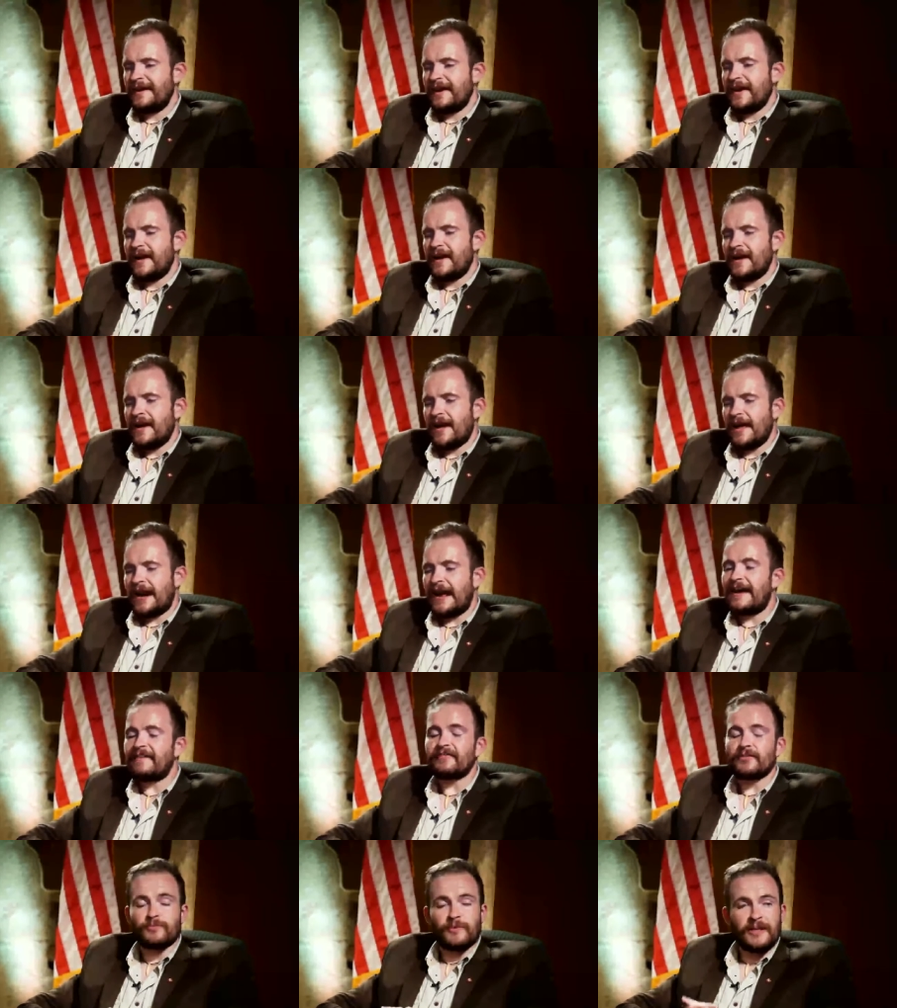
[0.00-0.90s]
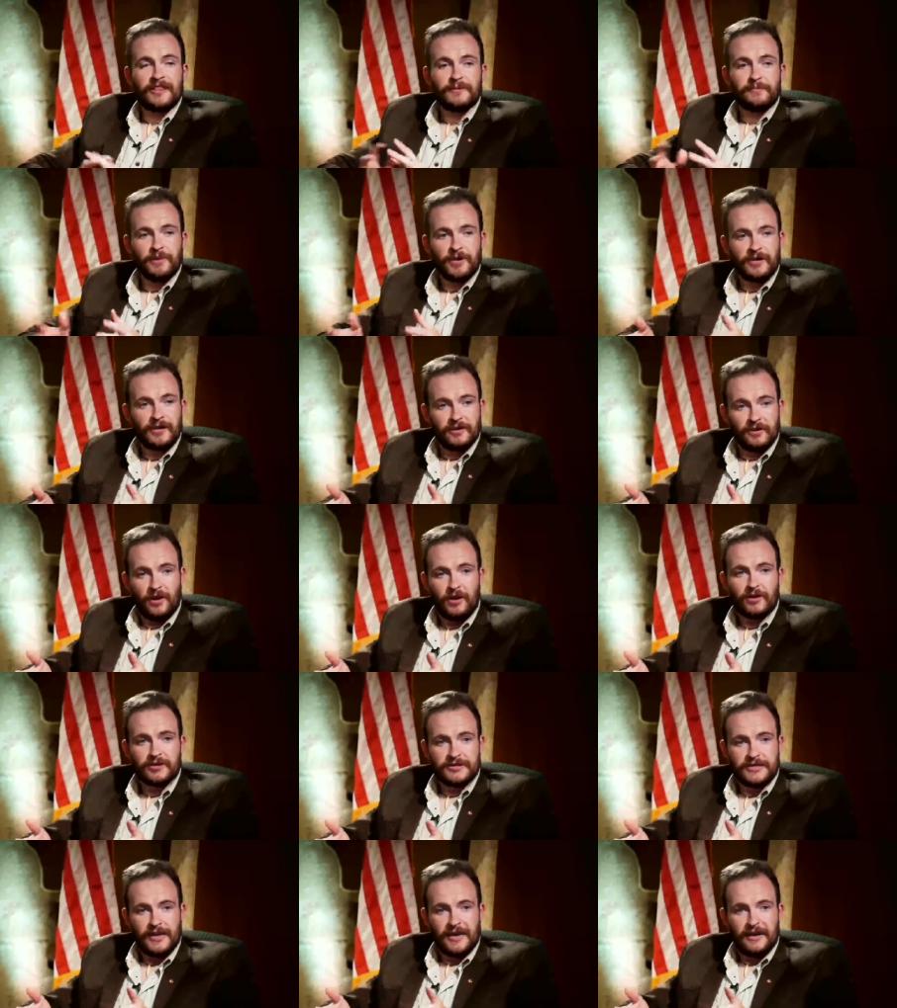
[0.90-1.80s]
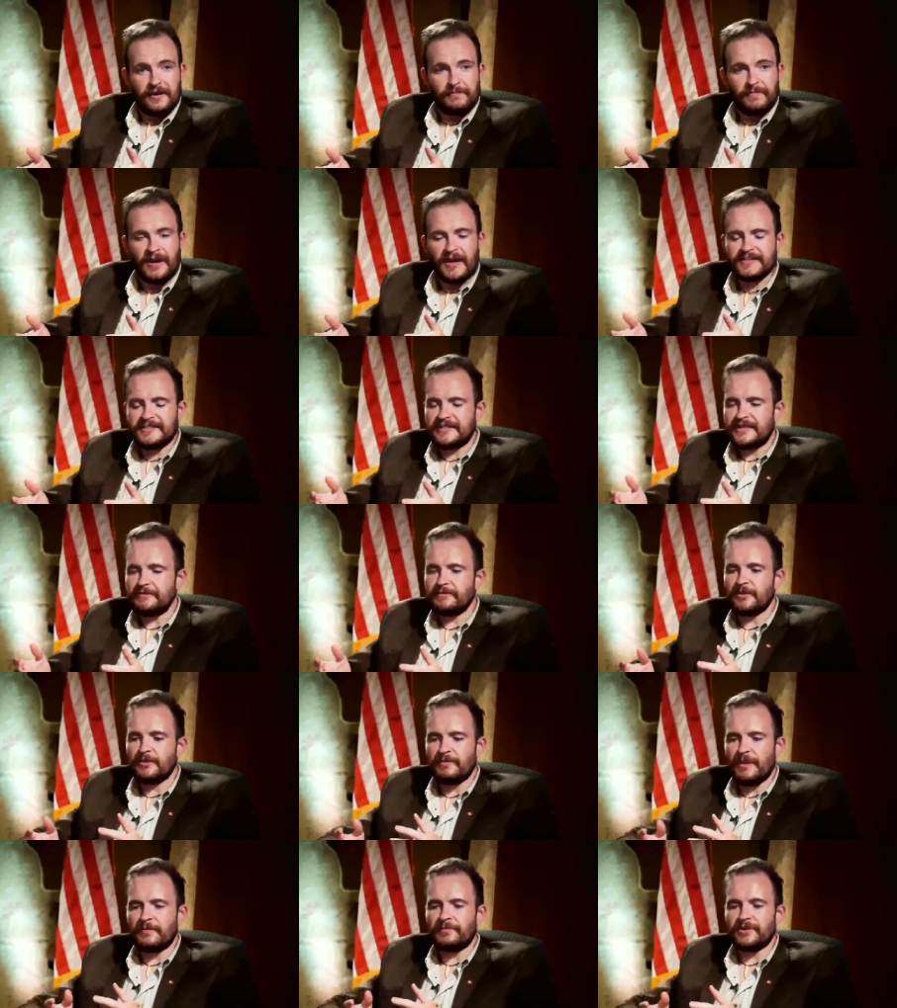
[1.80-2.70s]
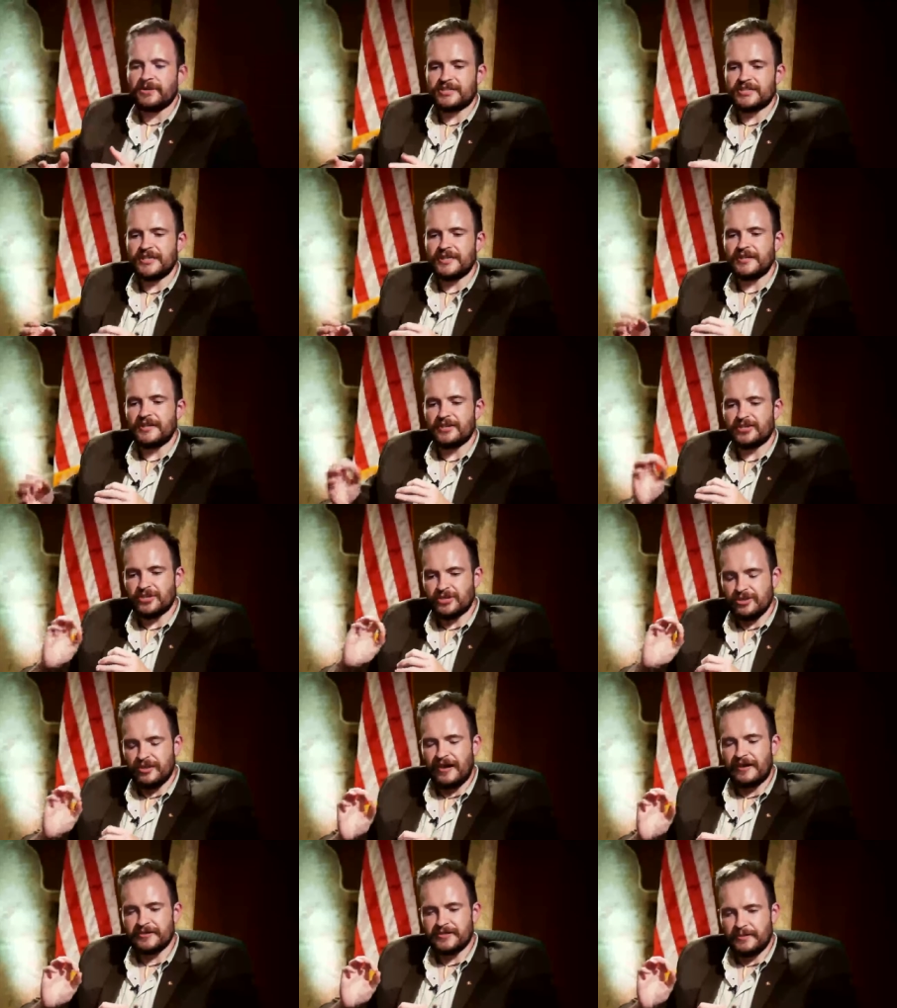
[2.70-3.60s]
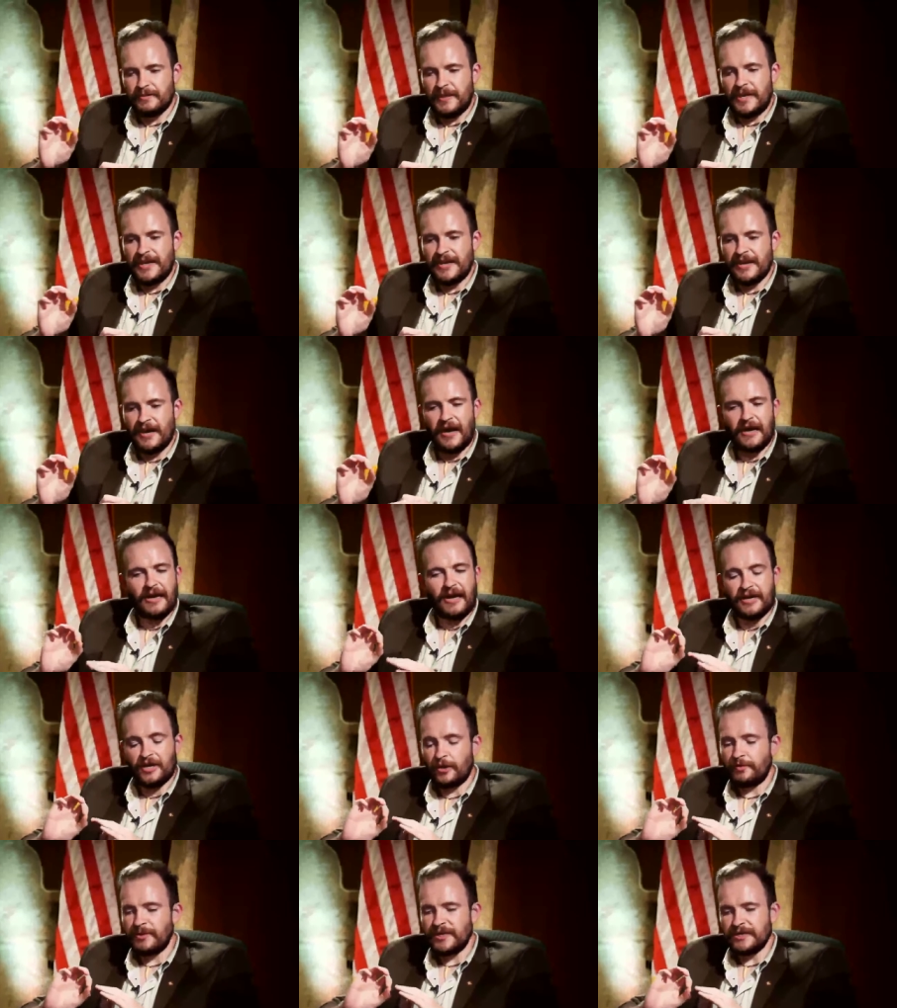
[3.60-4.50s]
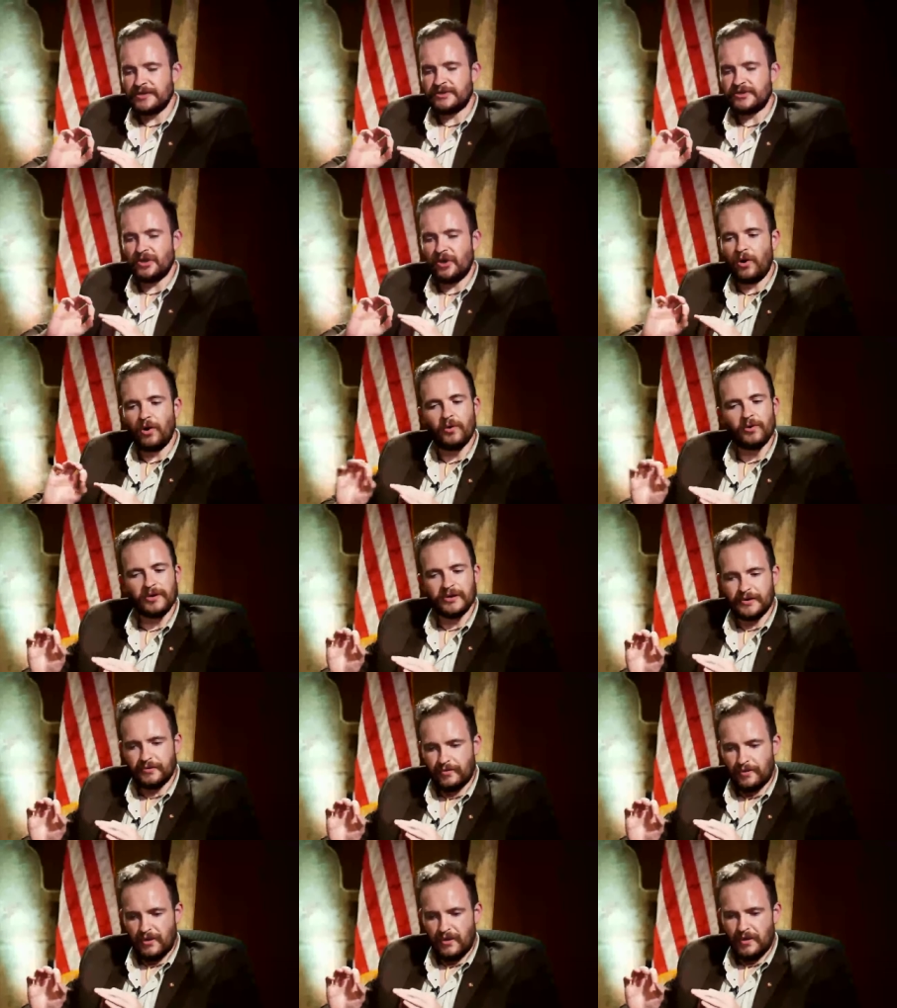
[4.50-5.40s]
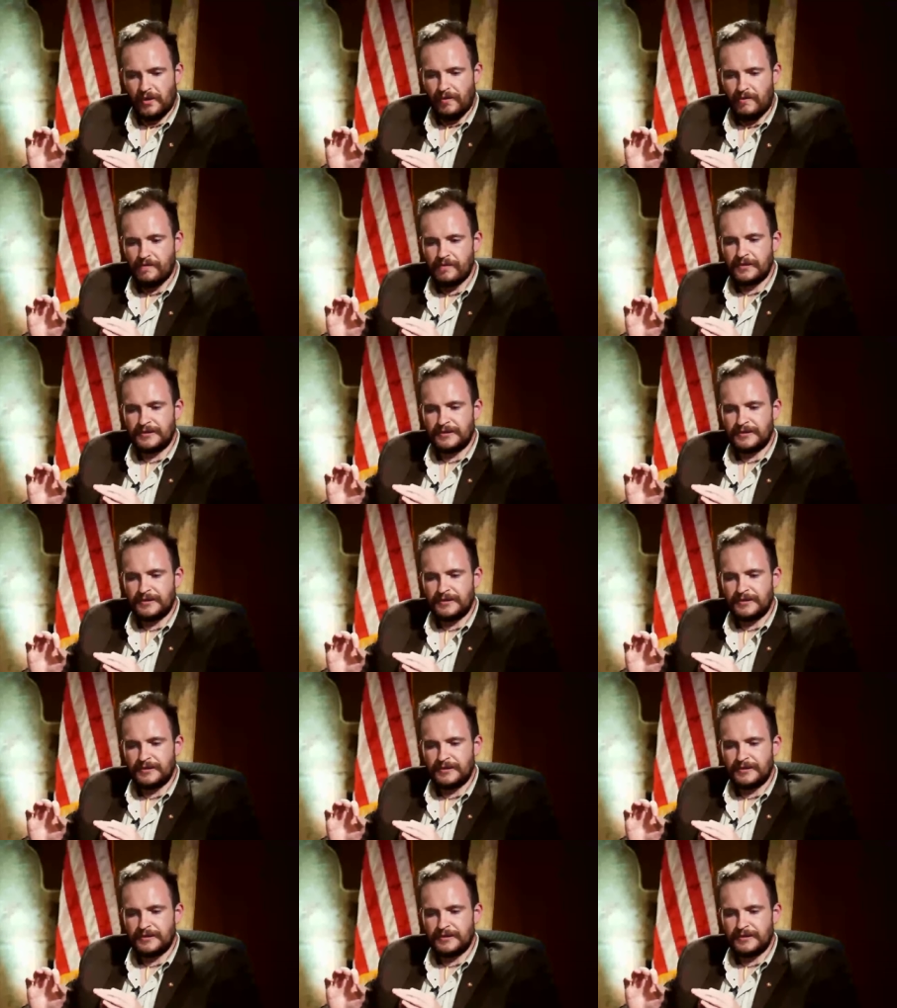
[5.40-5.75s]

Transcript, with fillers: And I haven't read the book in a long time, but yeah. I seem to remember a scene that stood out to me, and I, I could be totally wrong.